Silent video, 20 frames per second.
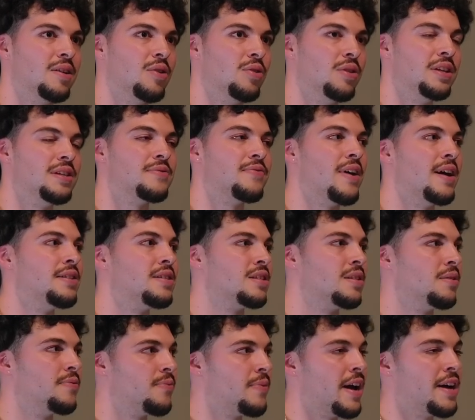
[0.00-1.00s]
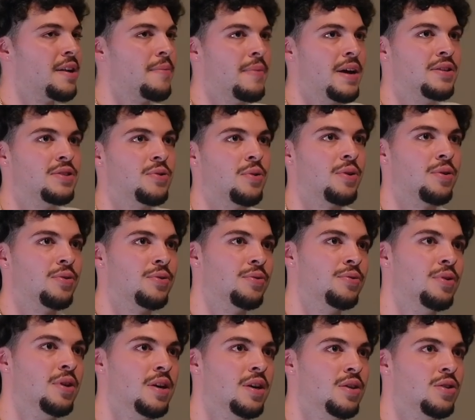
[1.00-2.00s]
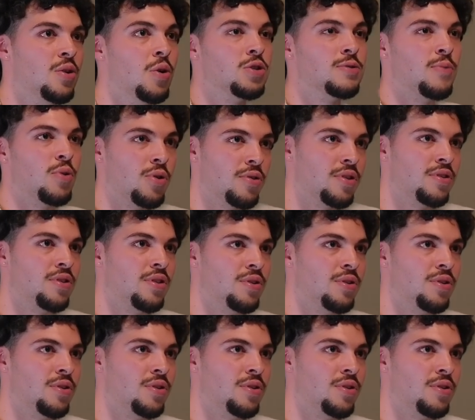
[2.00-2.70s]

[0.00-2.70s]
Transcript: or at least yeah. find find a mentor who knows more than